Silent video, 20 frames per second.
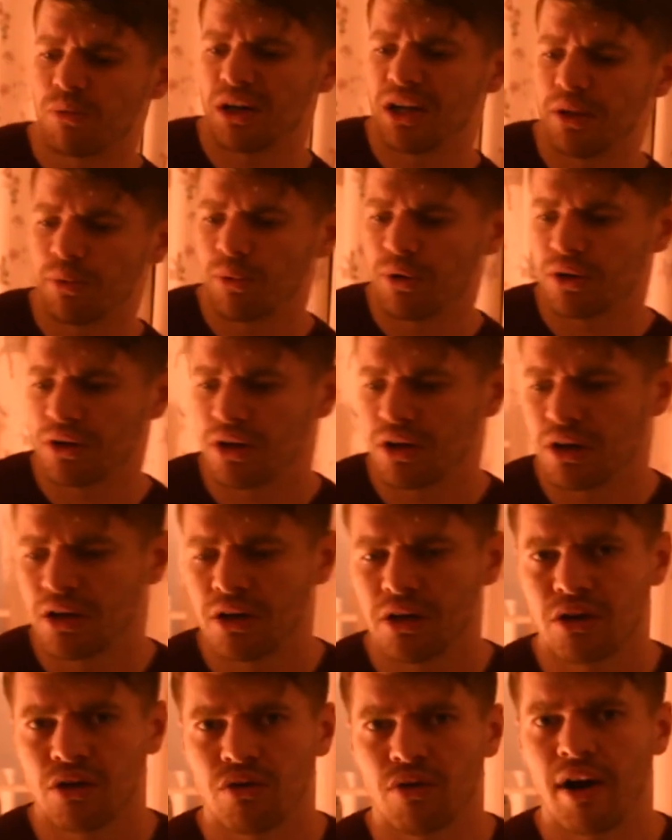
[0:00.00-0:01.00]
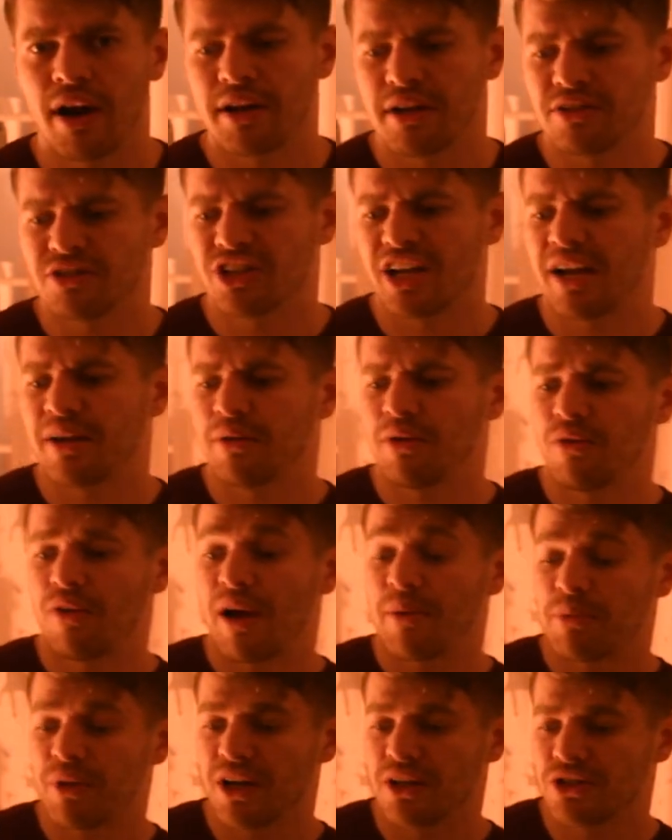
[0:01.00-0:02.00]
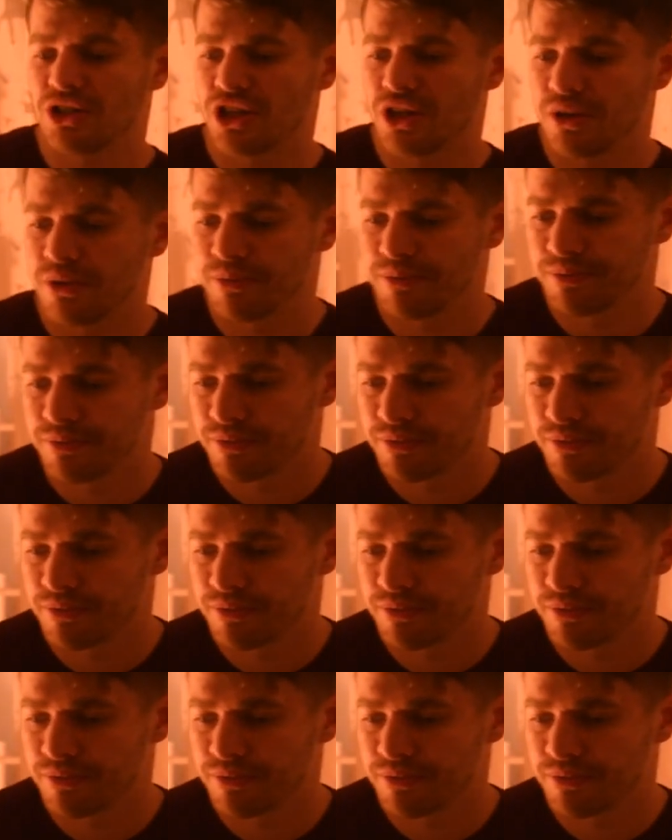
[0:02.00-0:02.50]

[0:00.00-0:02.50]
Willy Wonka," cried Grandpa Joe.